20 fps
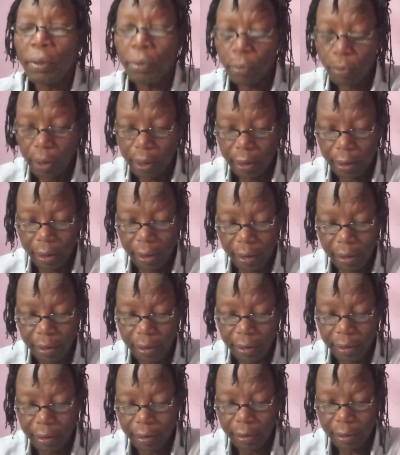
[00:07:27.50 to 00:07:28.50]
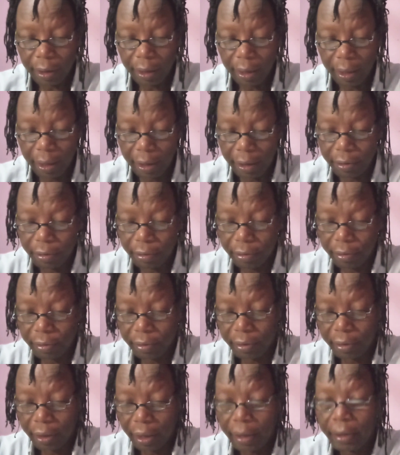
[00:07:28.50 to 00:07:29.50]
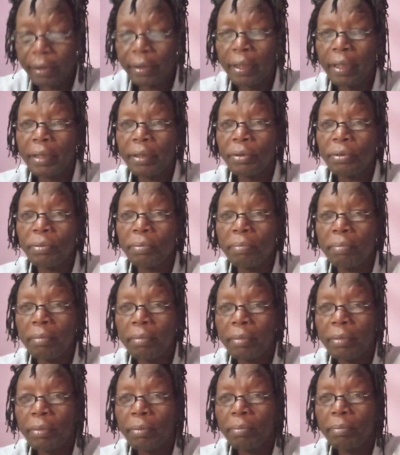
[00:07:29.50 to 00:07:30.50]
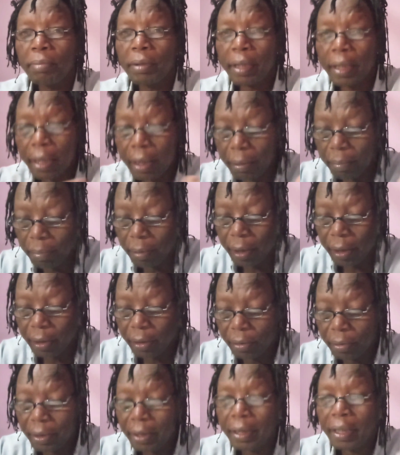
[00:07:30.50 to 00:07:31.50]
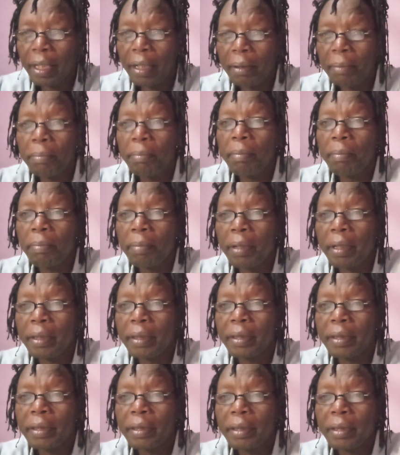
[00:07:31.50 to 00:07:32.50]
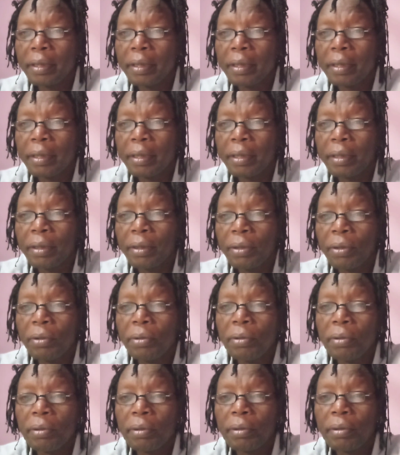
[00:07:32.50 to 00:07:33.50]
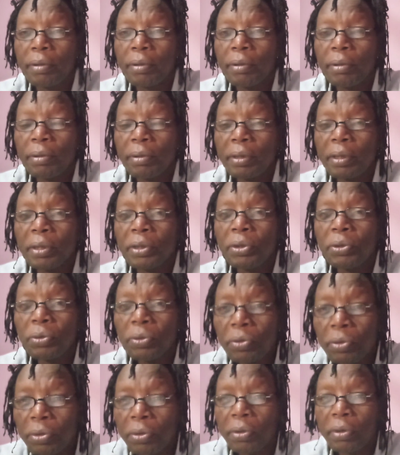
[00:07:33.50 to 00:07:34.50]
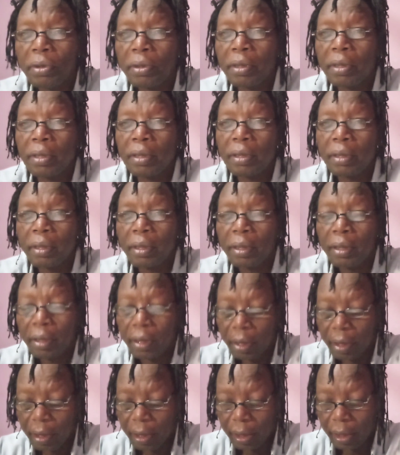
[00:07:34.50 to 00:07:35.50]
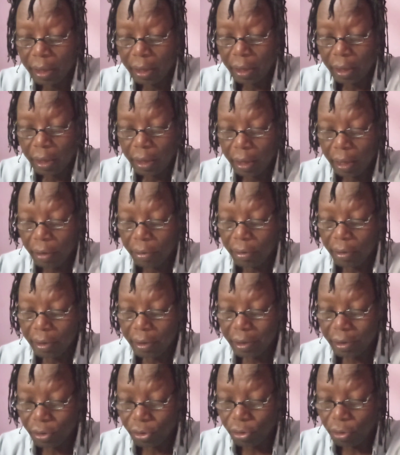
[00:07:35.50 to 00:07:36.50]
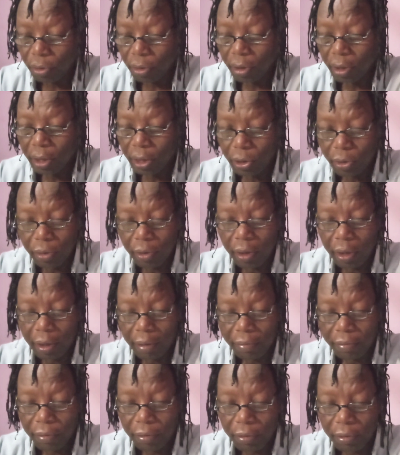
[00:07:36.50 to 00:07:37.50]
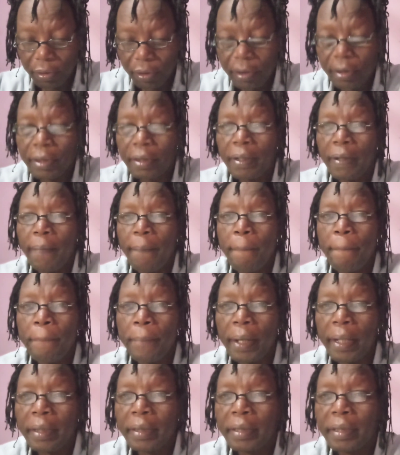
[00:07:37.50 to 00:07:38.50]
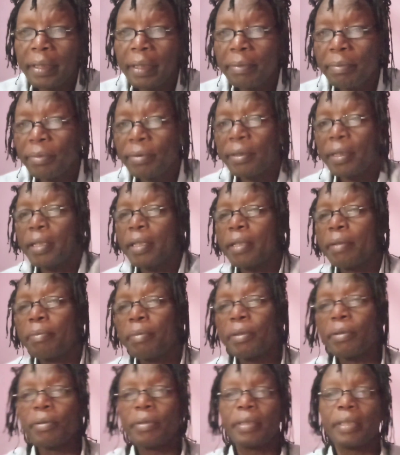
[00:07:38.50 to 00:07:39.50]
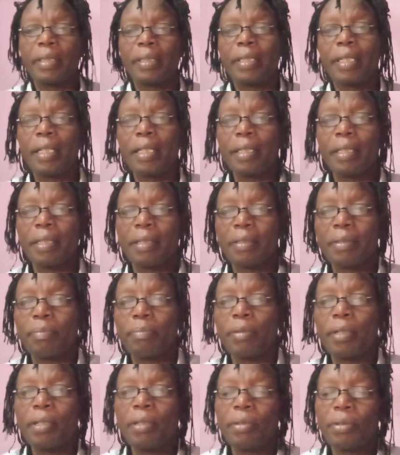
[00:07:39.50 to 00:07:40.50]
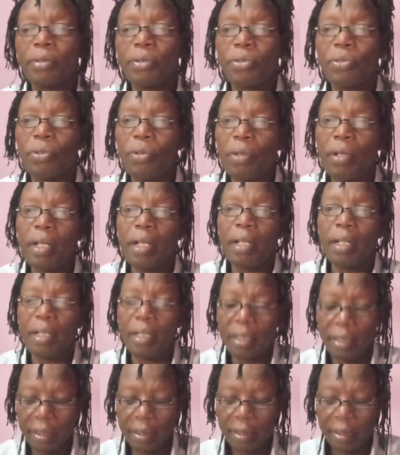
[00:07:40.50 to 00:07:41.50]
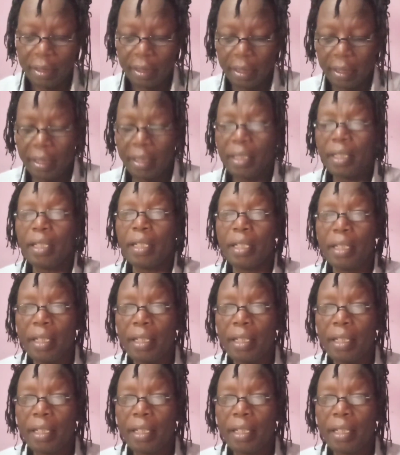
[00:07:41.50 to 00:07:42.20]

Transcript: When these electrons are trying to break apart or tear apart, or the neutrons, now the strong nuclear force binds them together because it's 10 times million stronger than